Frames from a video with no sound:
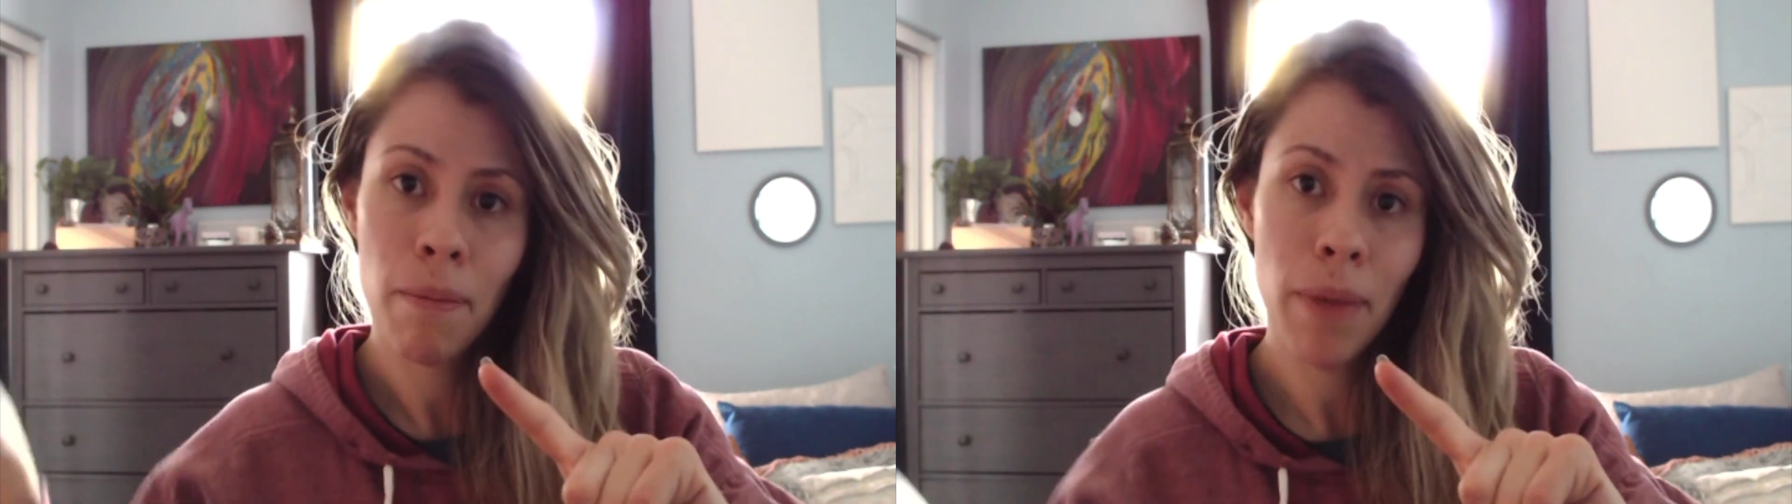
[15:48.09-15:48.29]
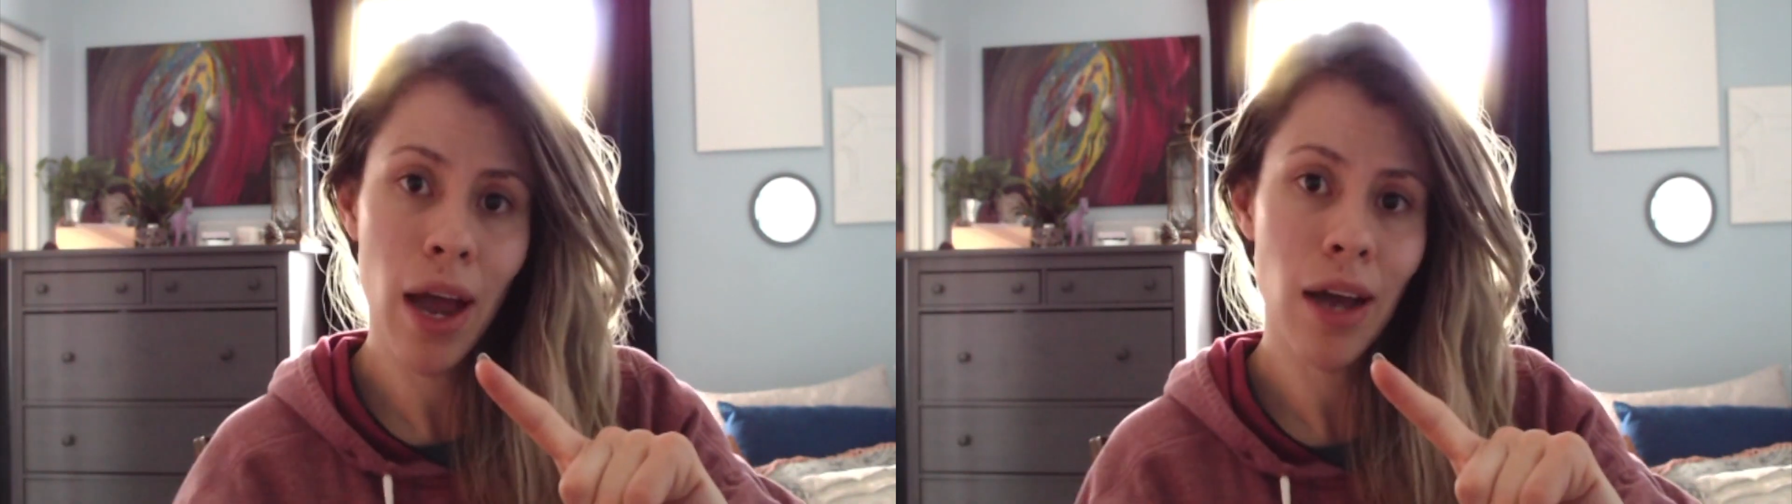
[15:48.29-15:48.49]

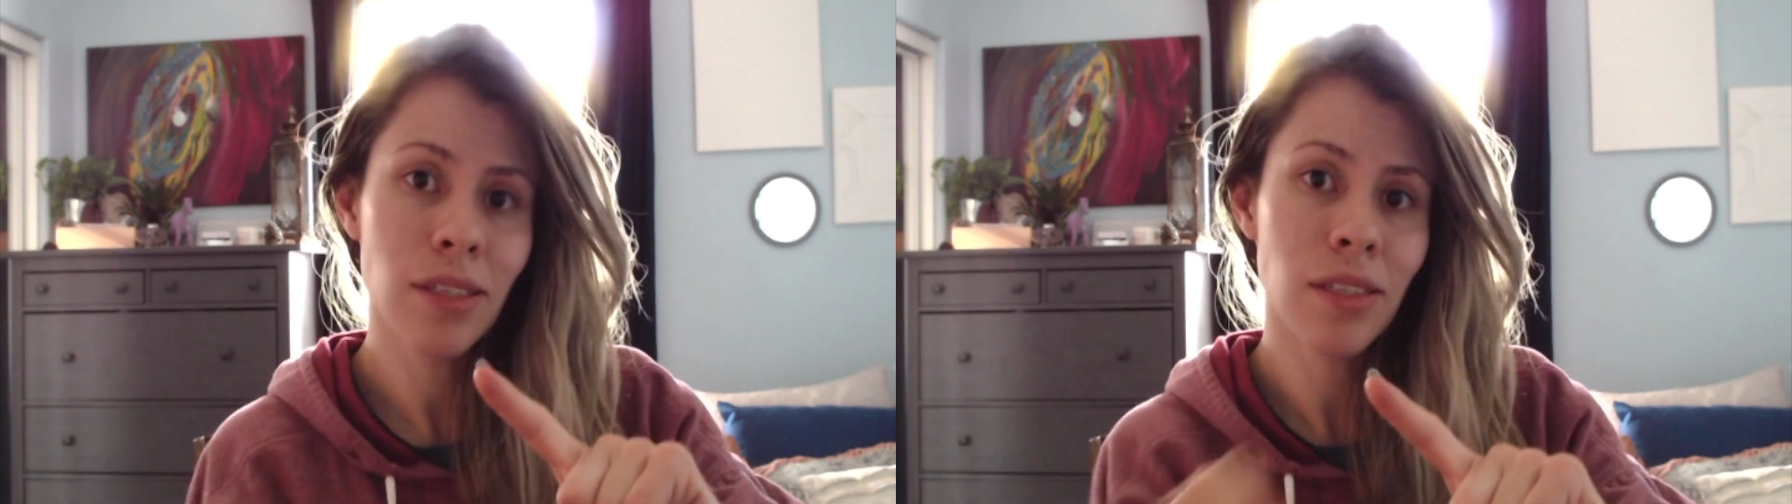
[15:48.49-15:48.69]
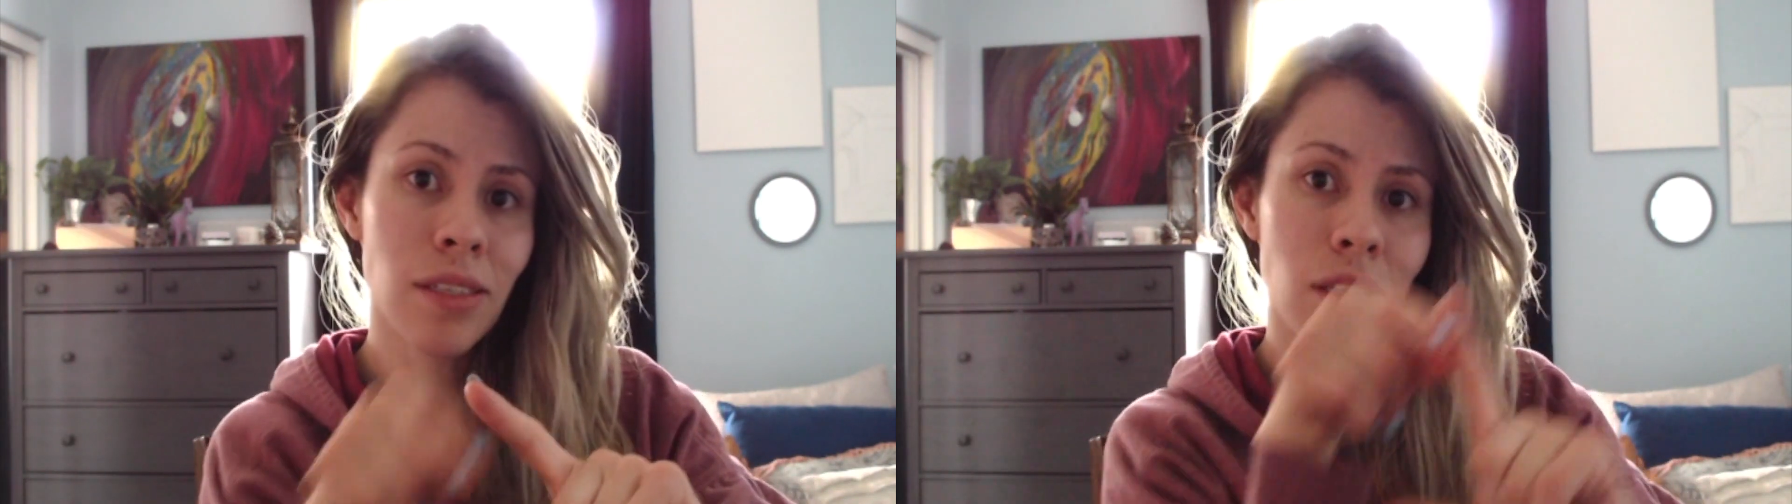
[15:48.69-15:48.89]

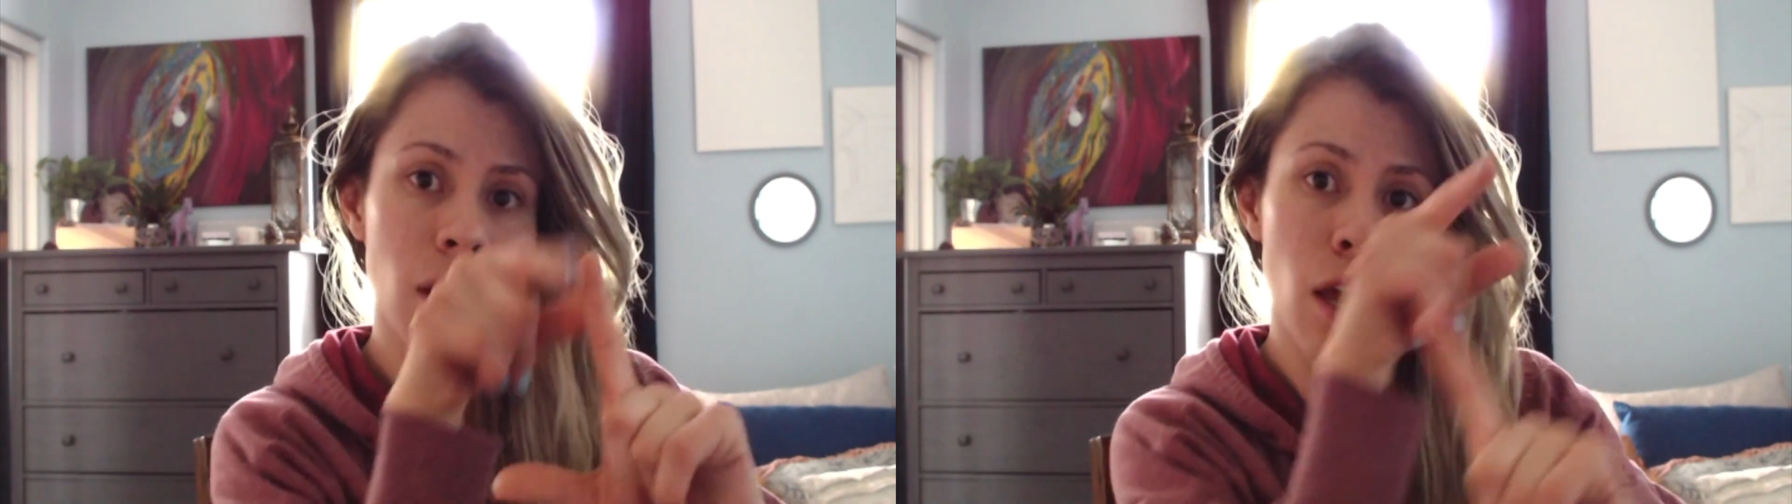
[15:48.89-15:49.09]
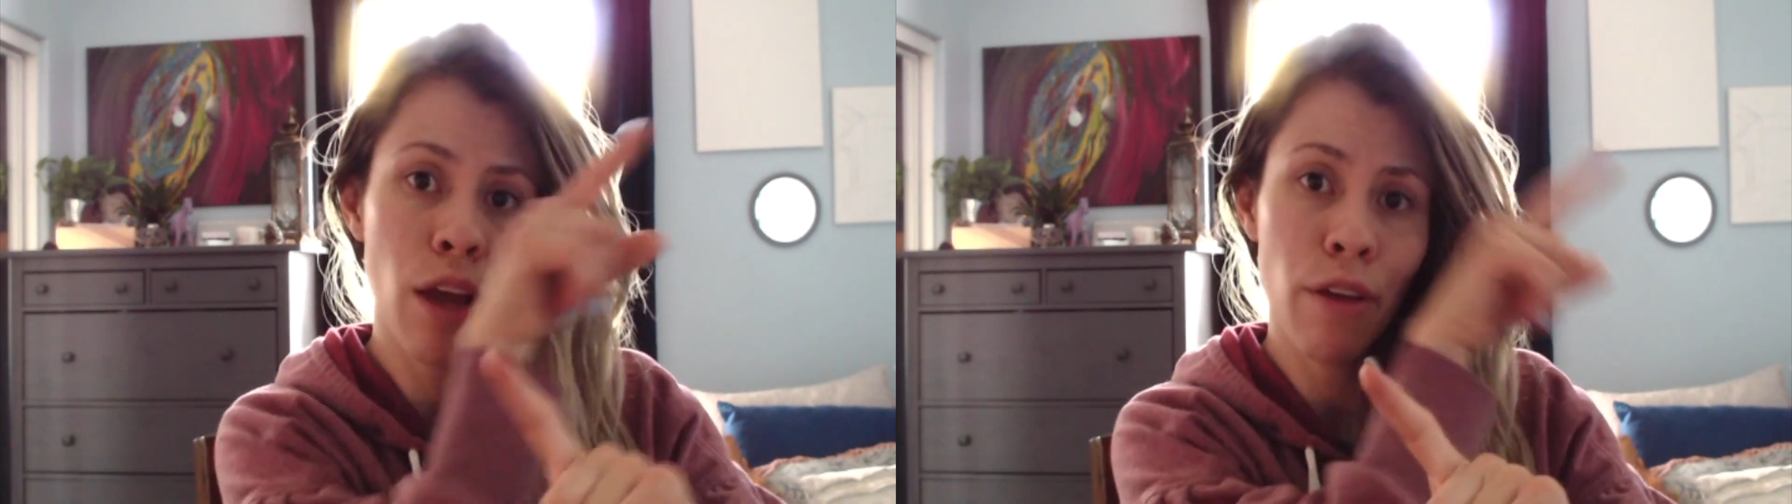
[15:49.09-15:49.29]
past,
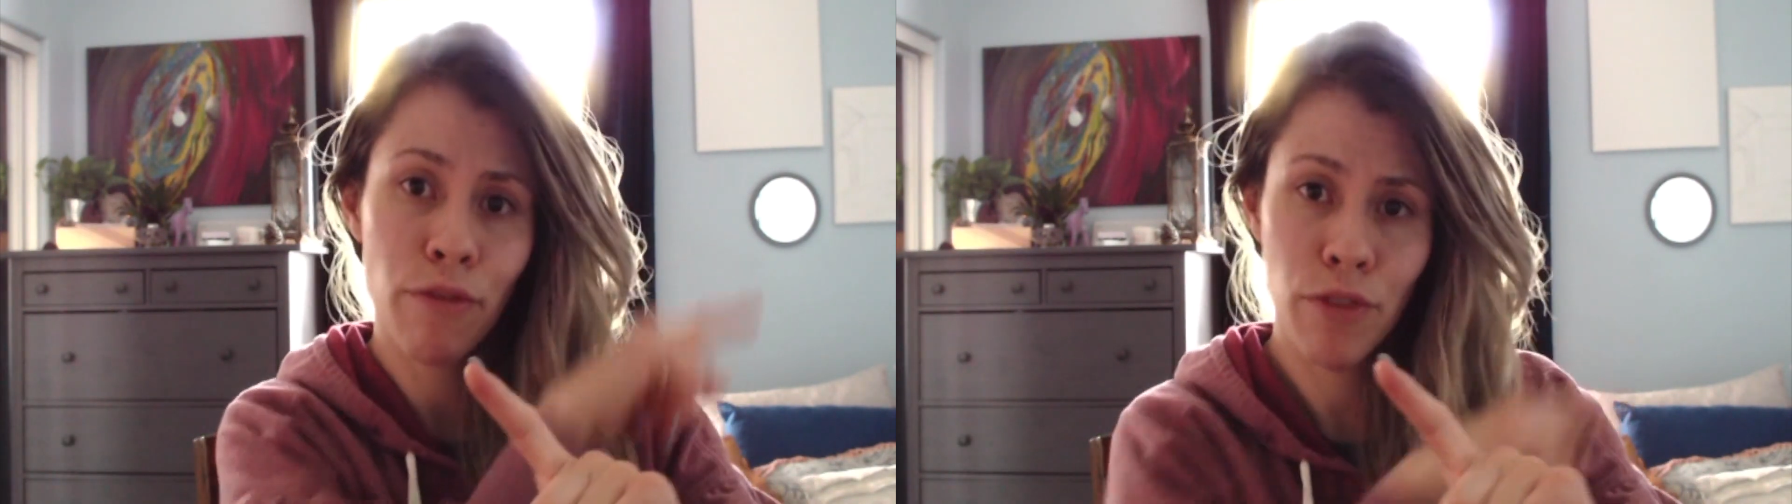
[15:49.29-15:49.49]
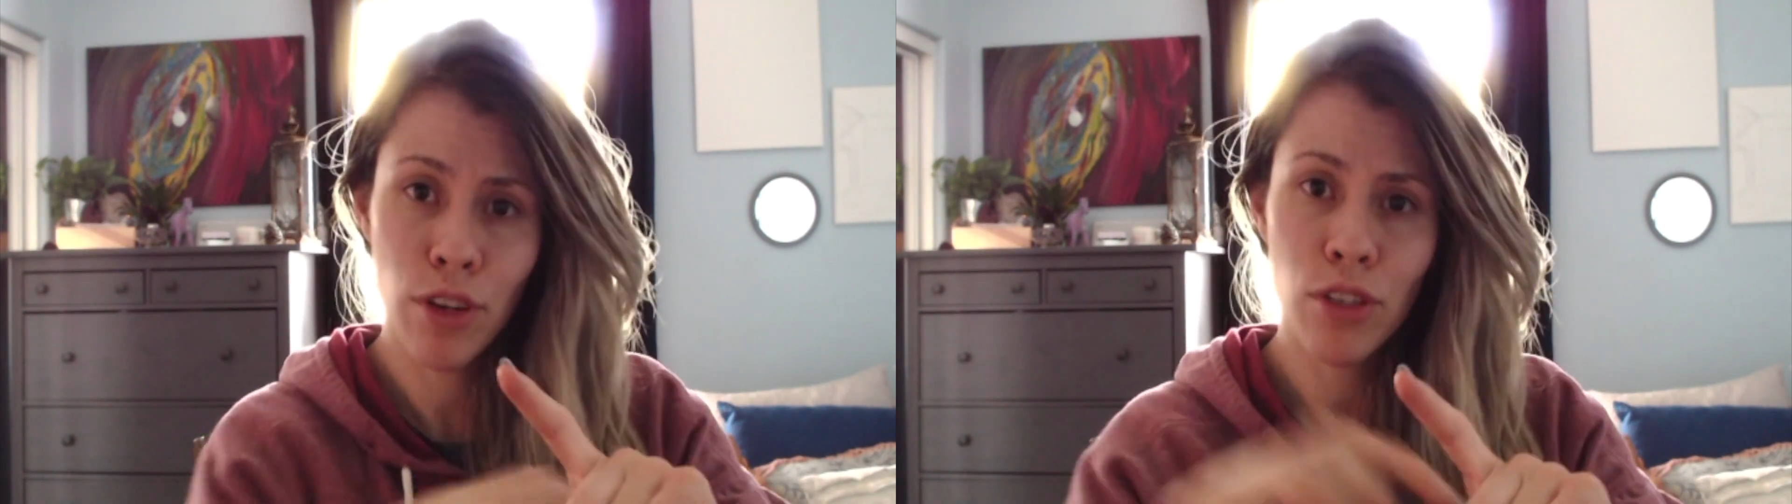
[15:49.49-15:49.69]

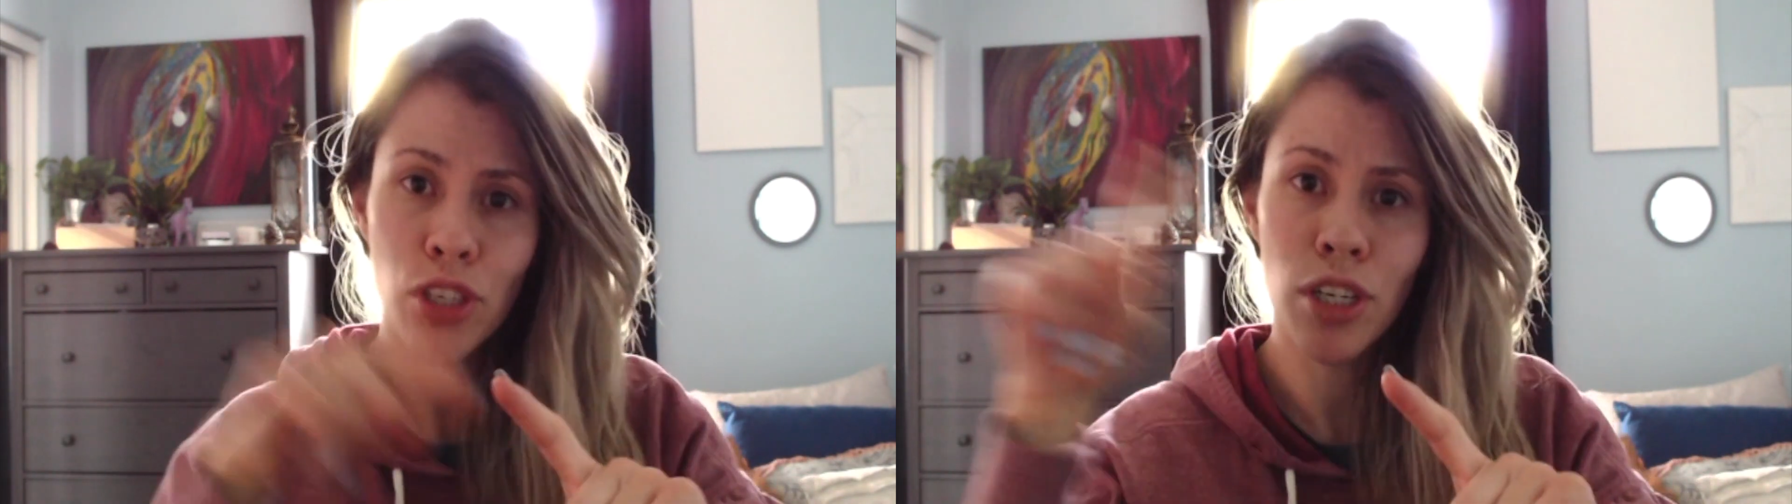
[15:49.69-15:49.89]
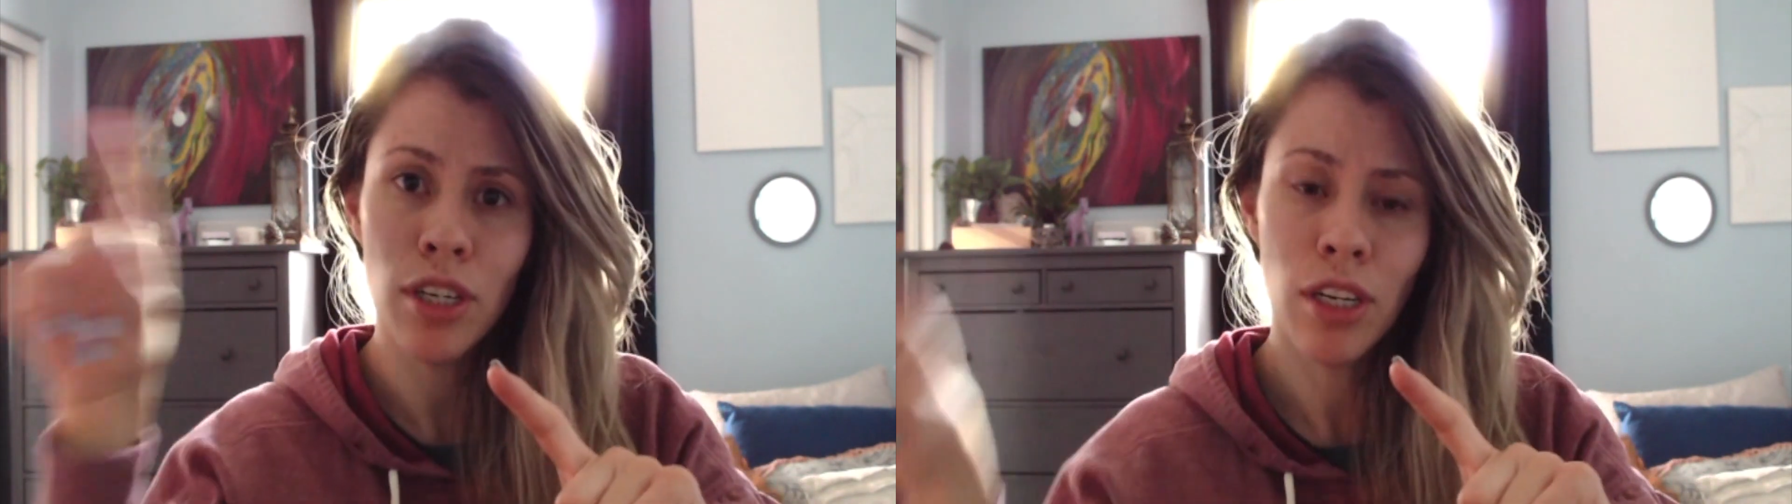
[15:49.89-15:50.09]

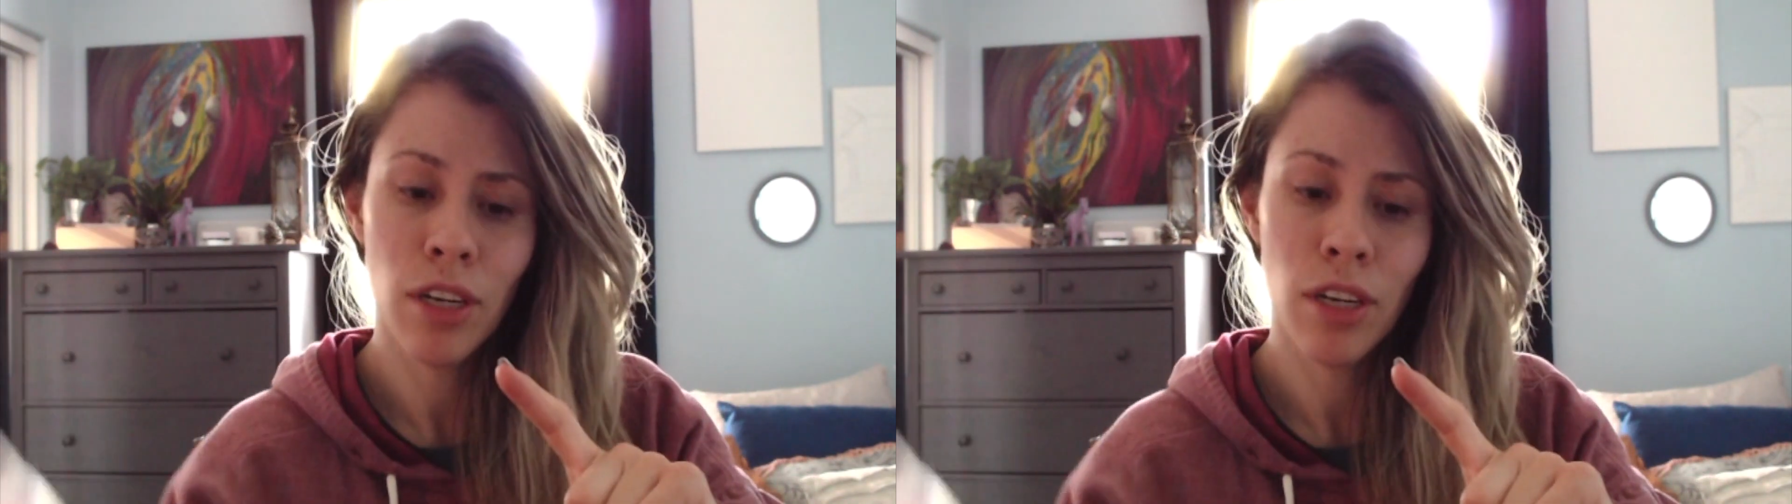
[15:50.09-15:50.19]
future.